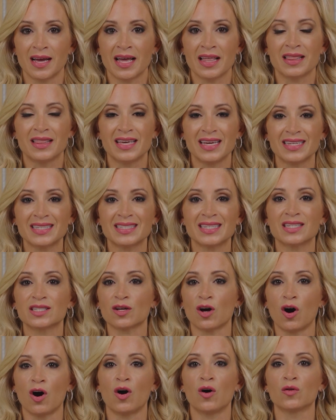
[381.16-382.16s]
This is
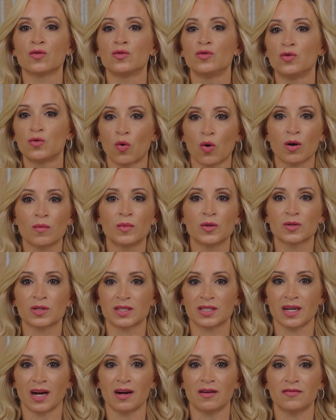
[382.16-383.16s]
all normal
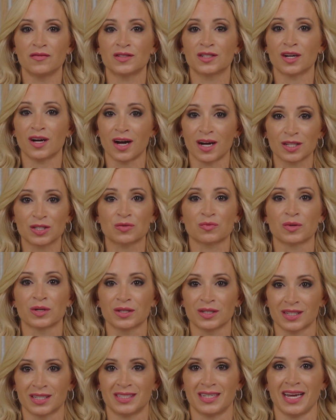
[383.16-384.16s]
stuff to us
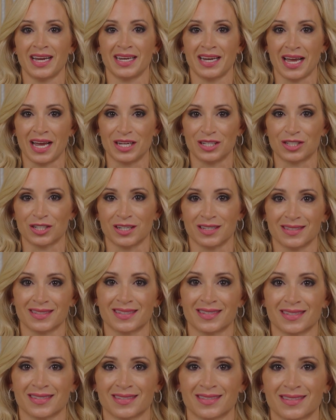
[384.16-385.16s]
real estate
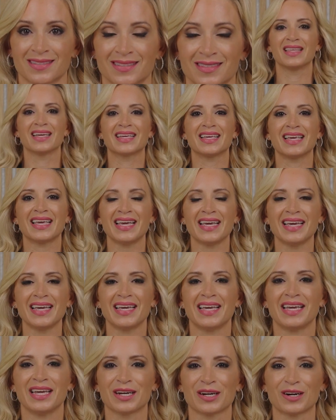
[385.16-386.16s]
agents. The key
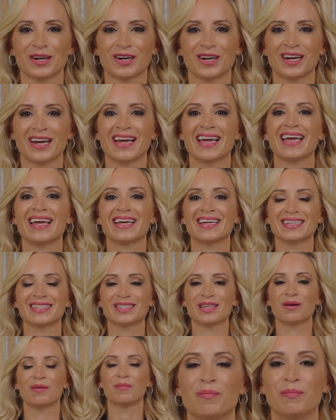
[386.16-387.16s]
here
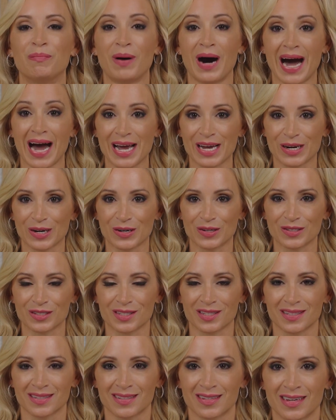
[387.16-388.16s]
is
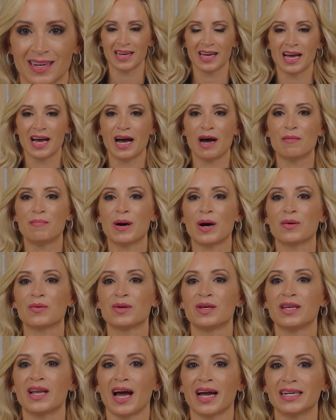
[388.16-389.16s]
buyers. About
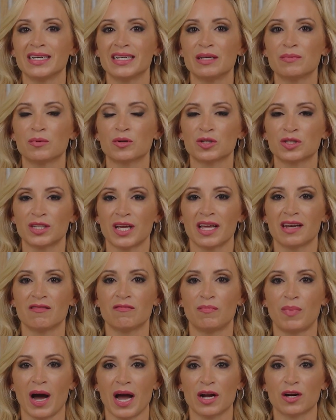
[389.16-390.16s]
90% of
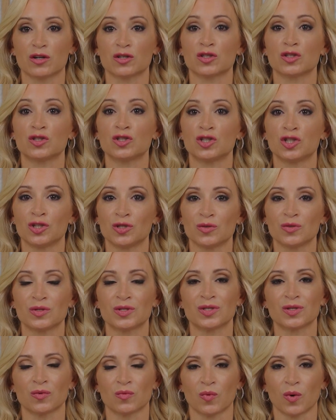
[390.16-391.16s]
buyers choose
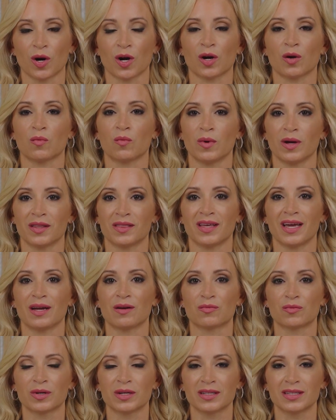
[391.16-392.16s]
to work with a
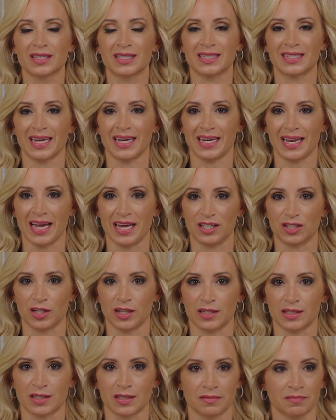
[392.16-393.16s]
real estate
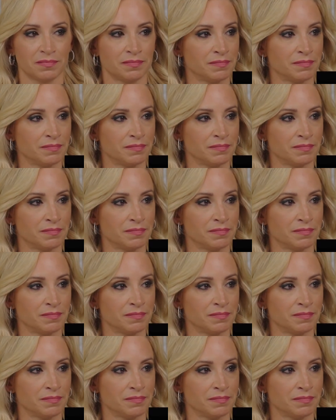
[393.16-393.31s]
agent.